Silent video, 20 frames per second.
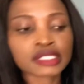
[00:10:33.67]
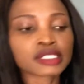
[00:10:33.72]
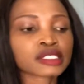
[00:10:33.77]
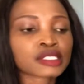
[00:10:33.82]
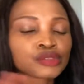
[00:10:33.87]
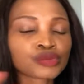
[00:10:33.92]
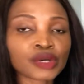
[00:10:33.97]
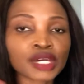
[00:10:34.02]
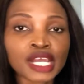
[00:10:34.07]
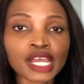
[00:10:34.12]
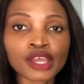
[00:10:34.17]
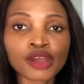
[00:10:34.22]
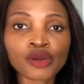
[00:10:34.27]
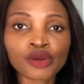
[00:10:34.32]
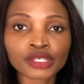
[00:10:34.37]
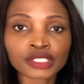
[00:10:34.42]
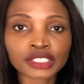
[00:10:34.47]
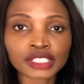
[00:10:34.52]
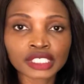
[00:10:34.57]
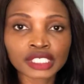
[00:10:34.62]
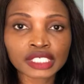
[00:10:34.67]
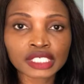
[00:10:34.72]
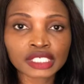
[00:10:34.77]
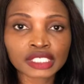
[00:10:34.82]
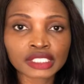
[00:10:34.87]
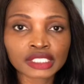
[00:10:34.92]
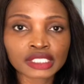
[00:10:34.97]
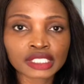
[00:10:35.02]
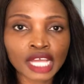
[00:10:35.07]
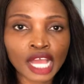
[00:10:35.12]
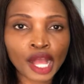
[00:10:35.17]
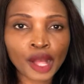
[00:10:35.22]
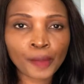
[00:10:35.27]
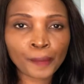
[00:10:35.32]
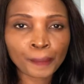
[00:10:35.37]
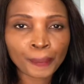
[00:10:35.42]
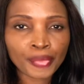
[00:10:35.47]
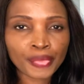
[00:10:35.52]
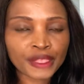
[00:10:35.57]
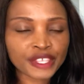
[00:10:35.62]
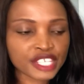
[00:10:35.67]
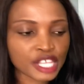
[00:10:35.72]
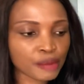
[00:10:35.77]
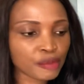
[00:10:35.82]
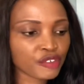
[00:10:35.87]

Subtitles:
what I ordered. Some